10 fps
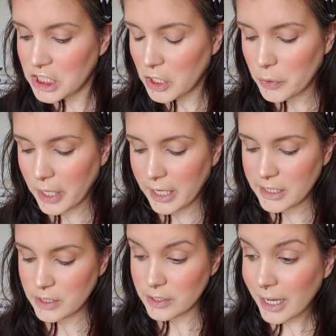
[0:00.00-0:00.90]
Okay,
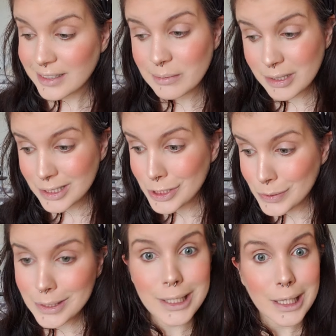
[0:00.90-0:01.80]
so next I'm gonna do
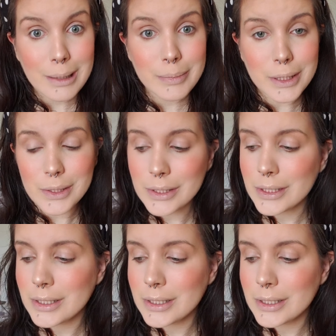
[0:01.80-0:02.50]
our eyebrows.